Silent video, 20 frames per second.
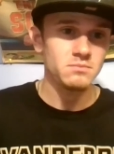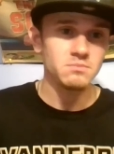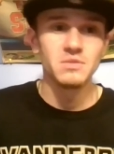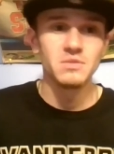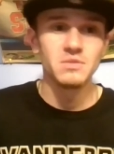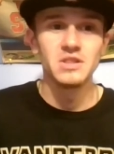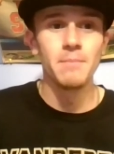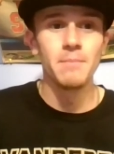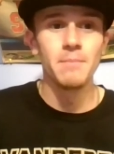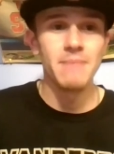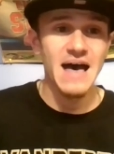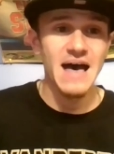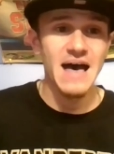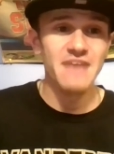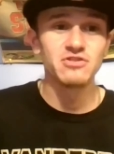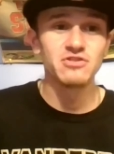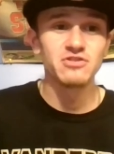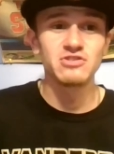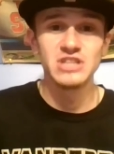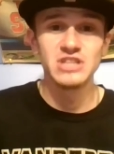the
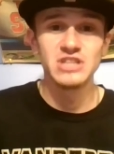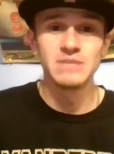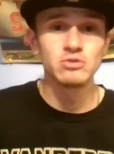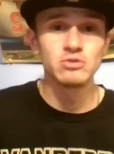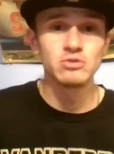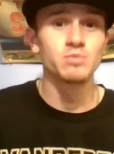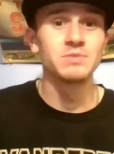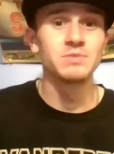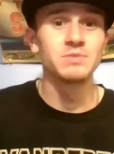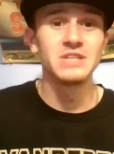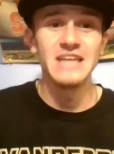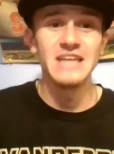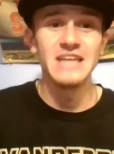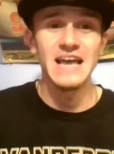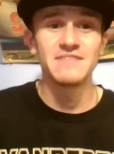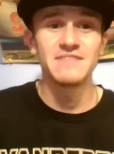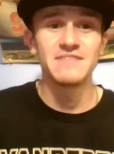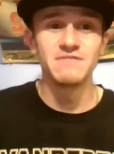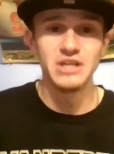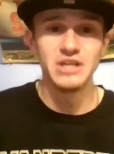Mavs versus Clippers will be the
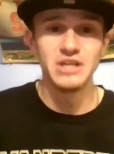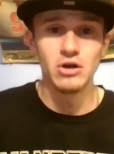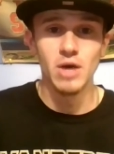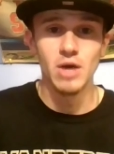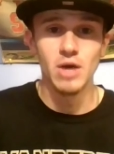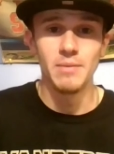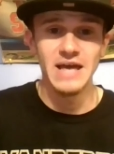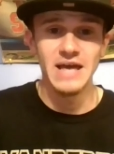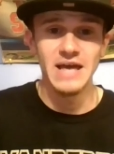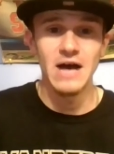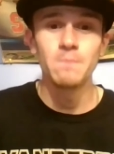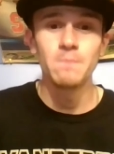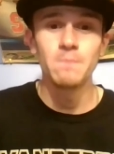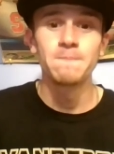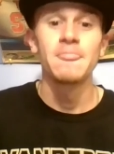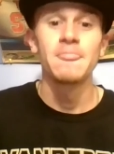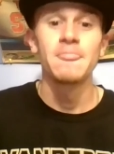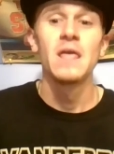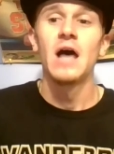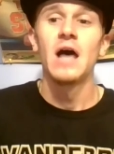next video coming out.
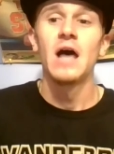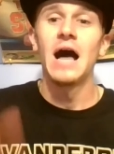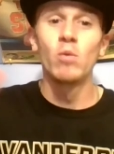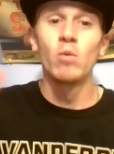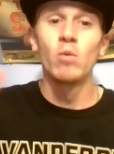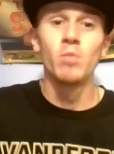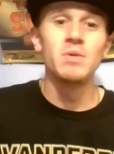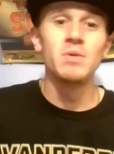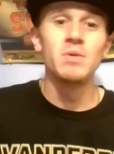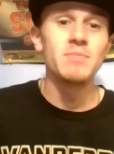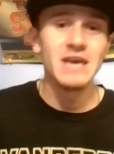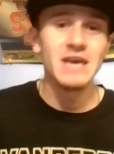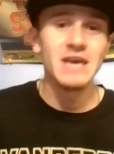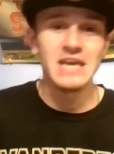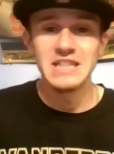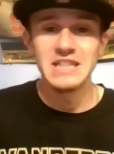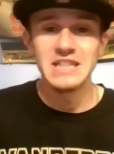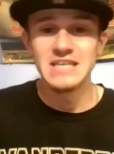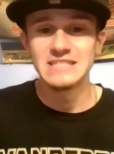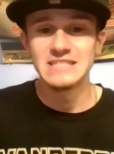I will be
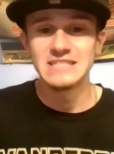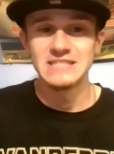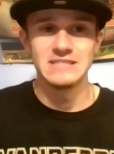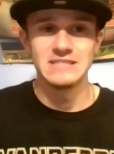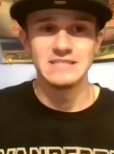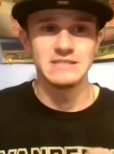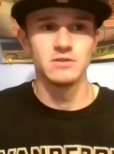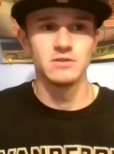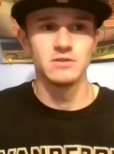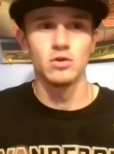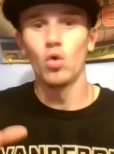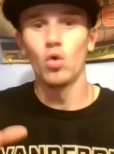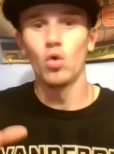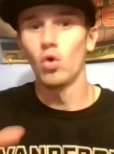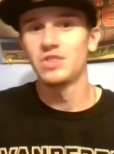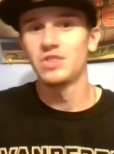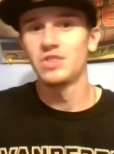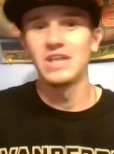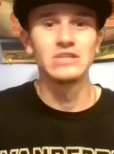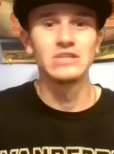making this
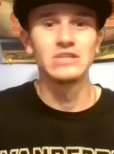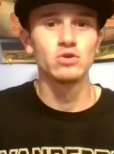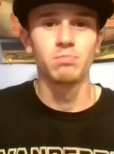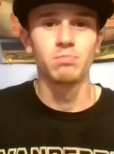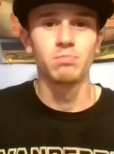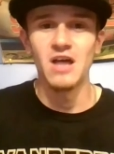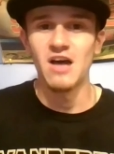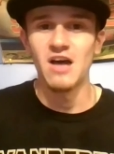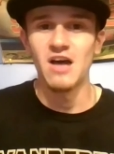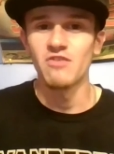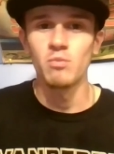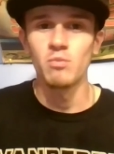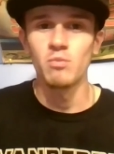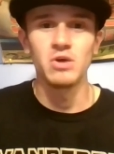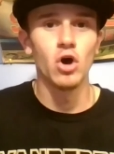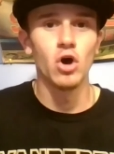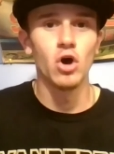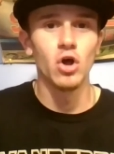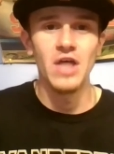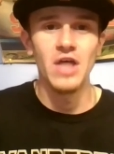whole thing into a playoffs. It will
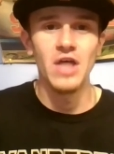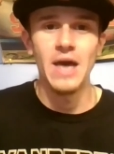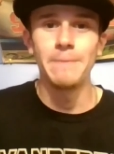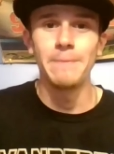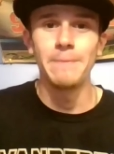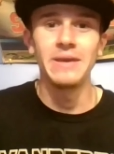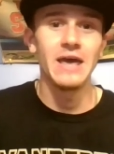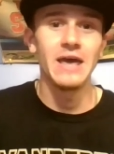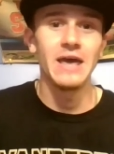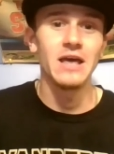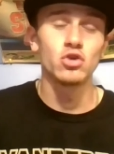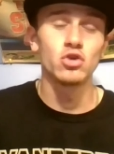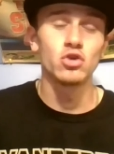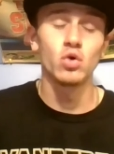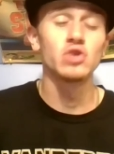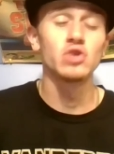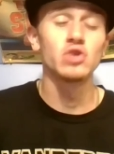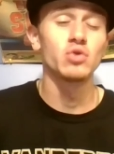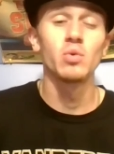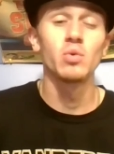be called the NBA
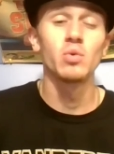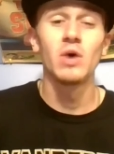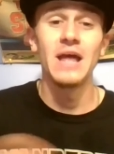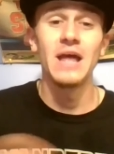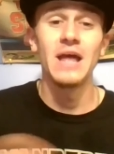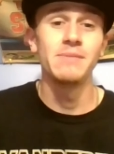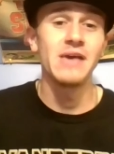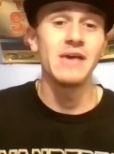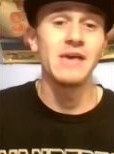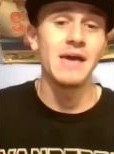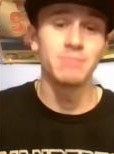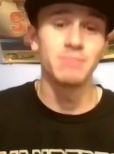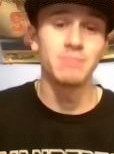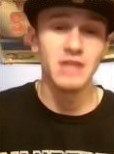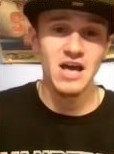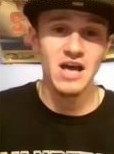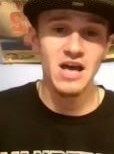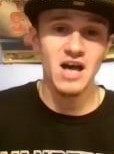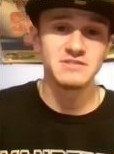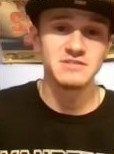2021 NBA
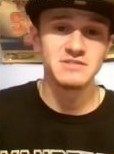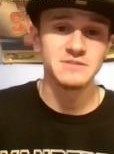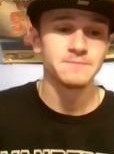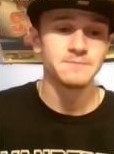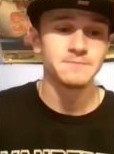playoffs